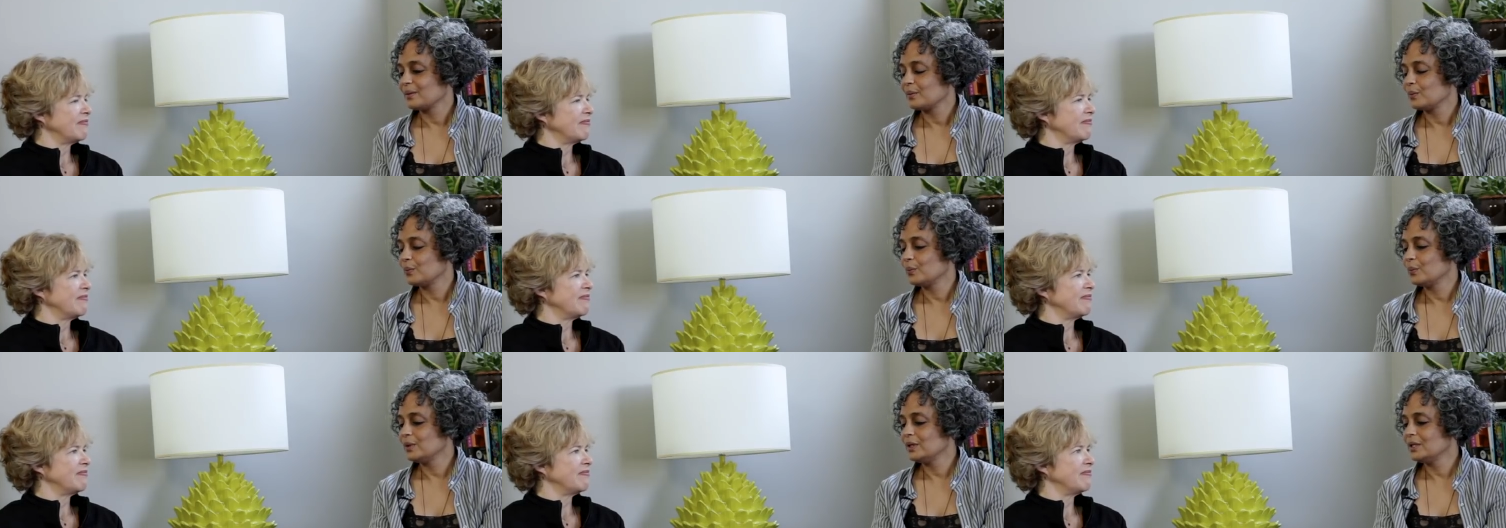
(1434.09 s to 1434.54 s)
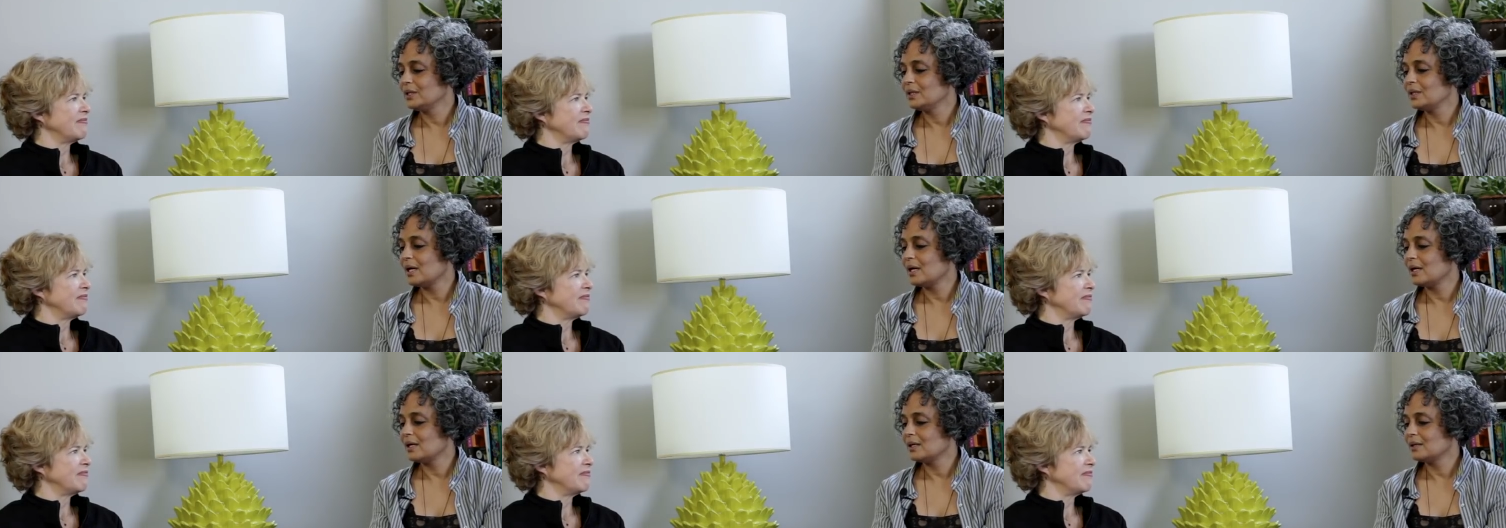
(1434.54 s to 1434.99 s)
Speaker 1: we
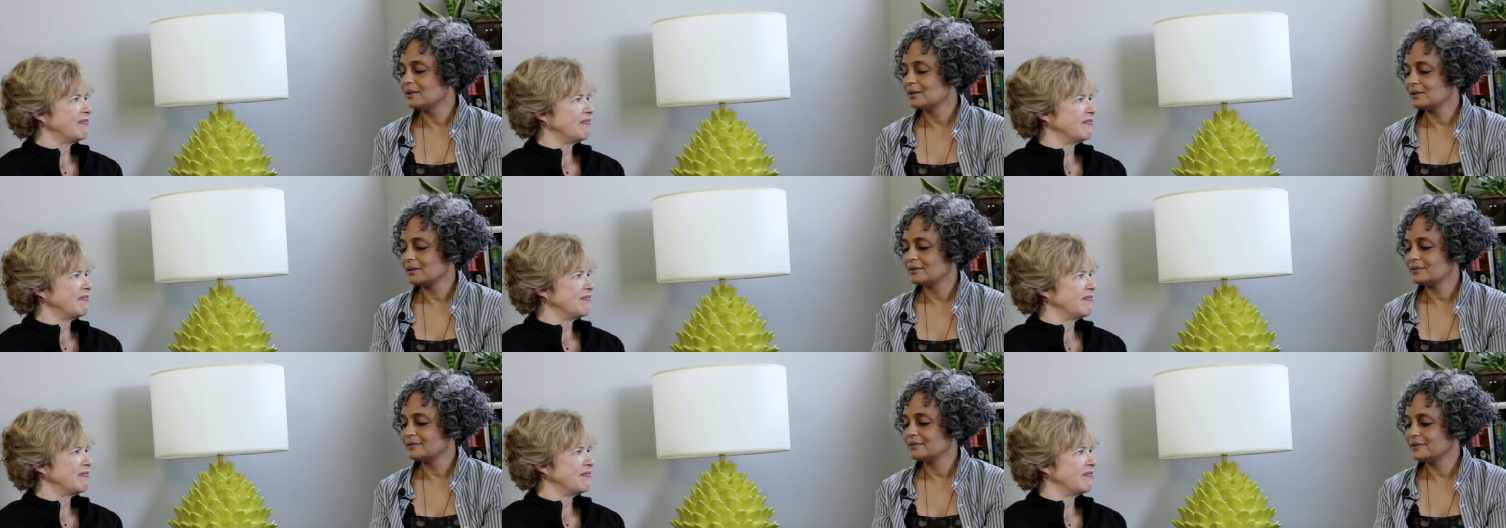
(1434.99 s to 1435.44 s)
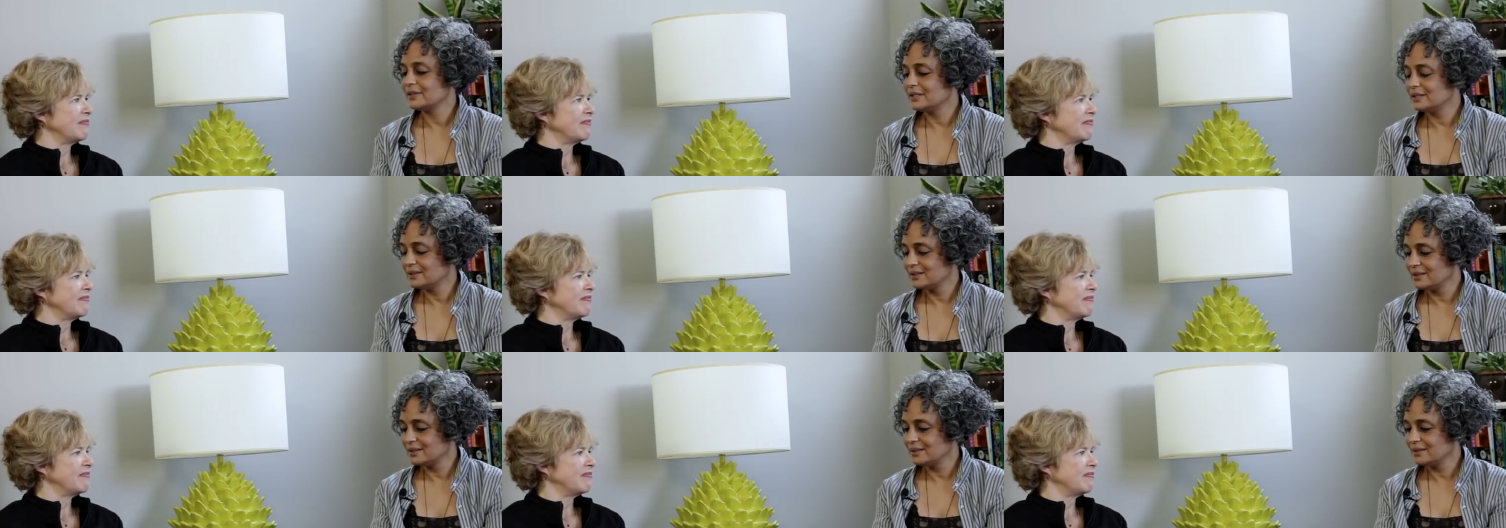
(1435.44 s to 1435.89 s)
are
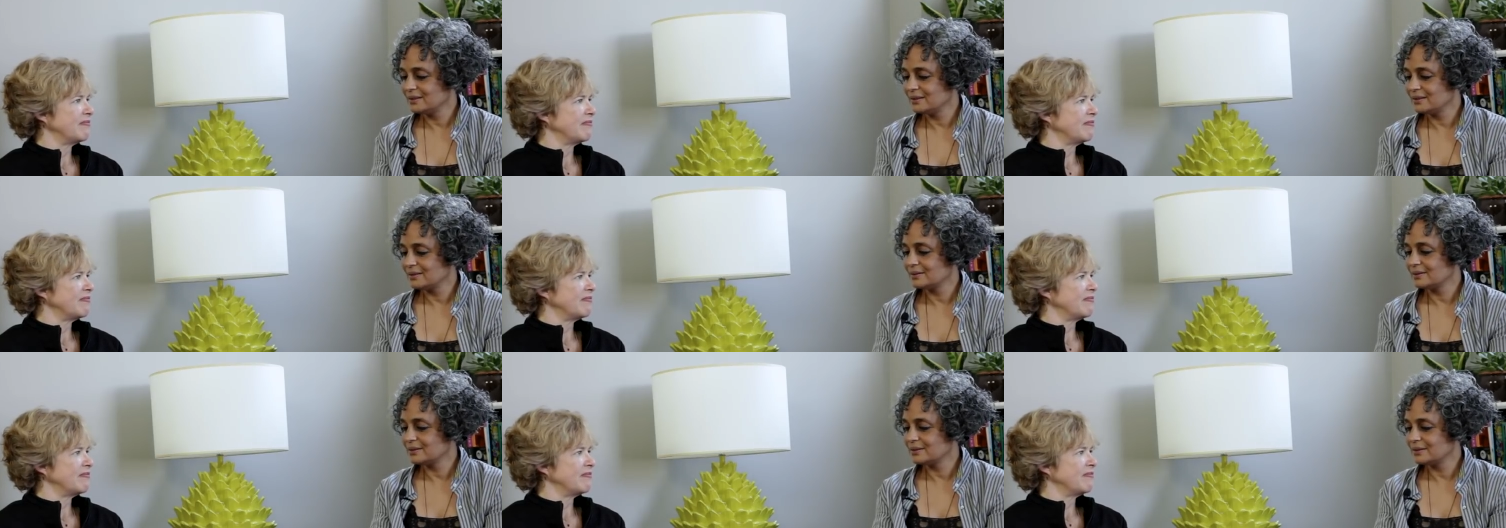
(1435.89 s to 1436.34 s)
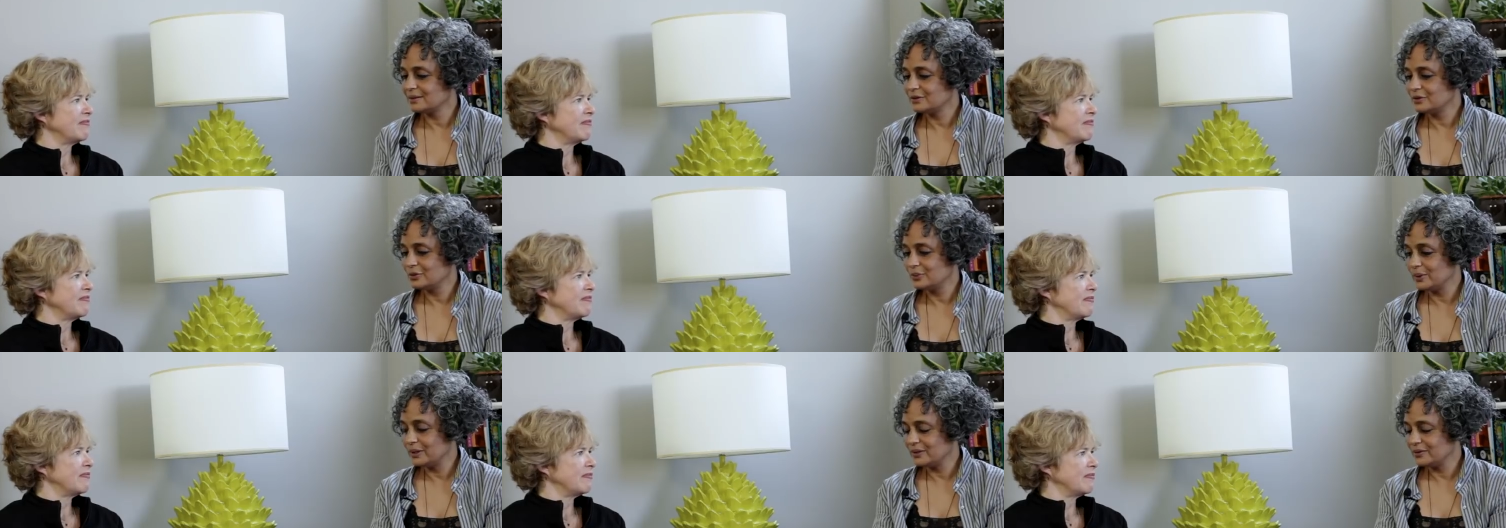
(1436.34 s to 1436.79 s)
facing a
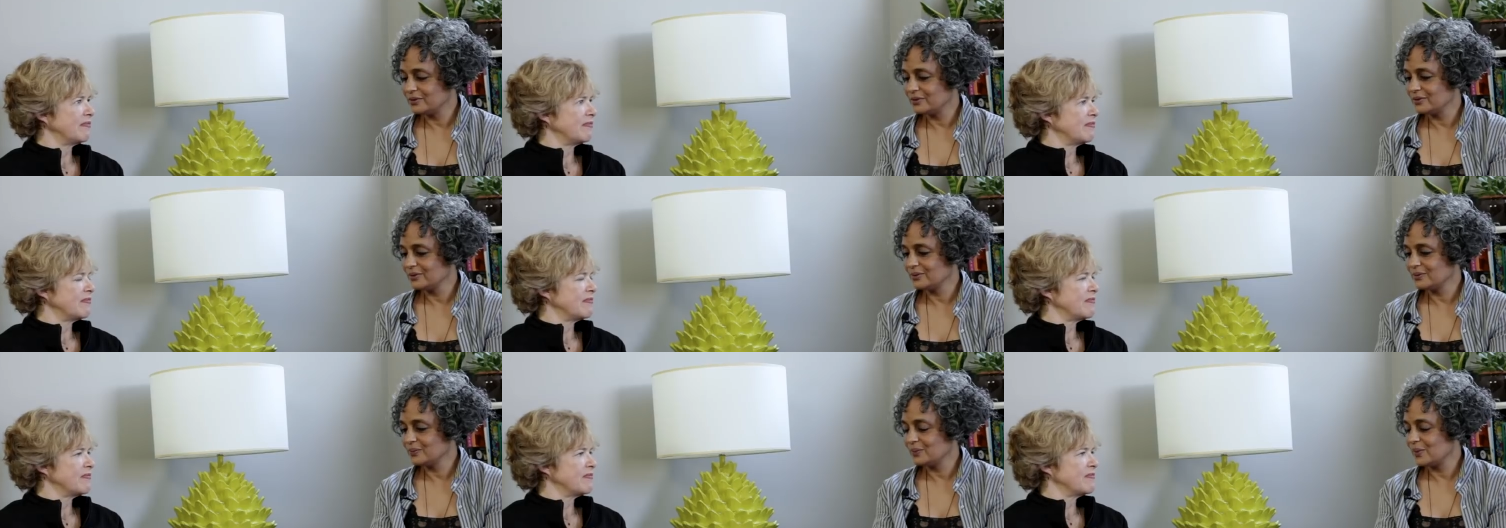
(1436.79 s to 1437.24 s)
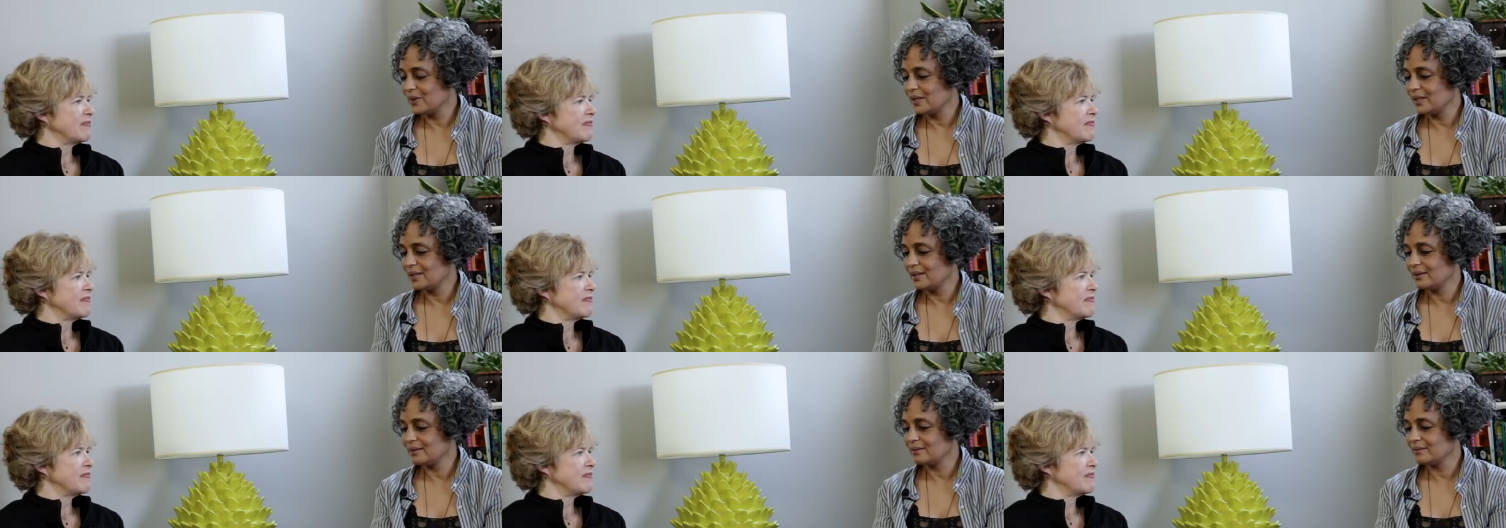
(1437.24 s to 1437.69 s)
situation
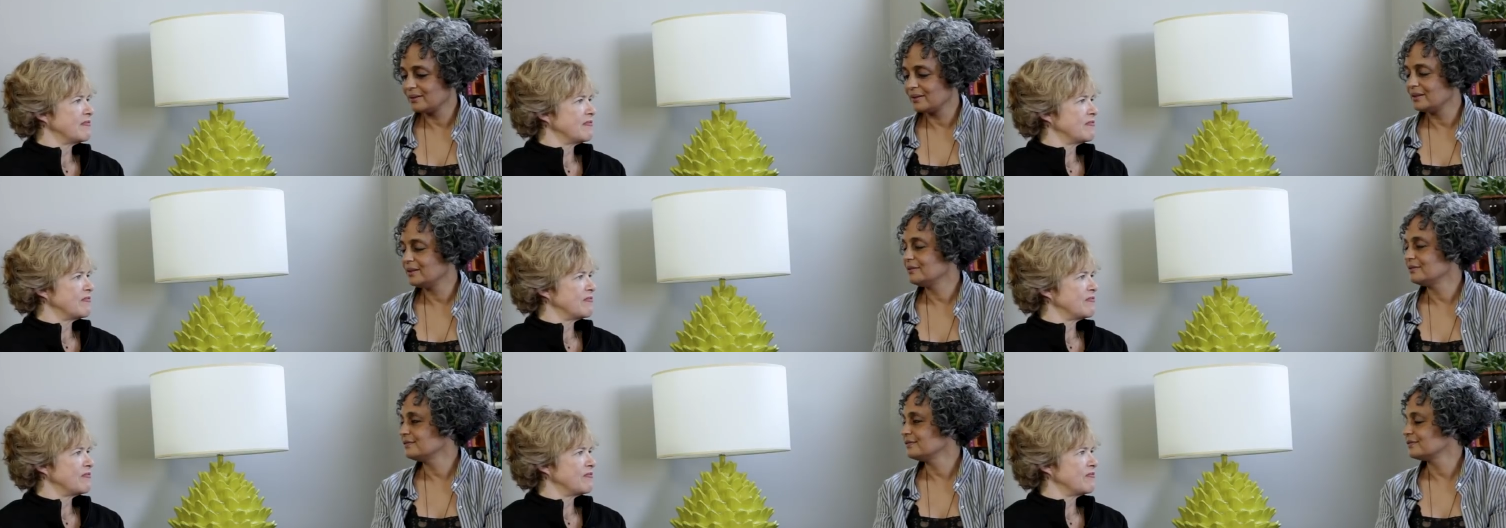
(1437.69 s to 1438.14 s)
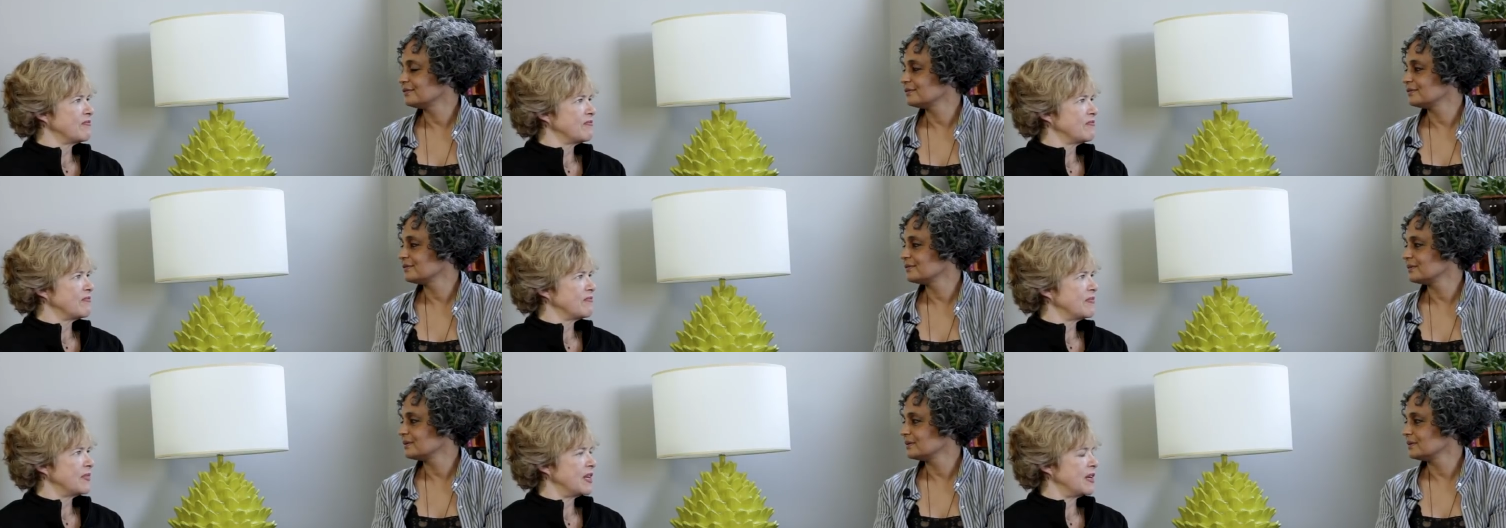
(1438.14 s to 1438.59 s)
where if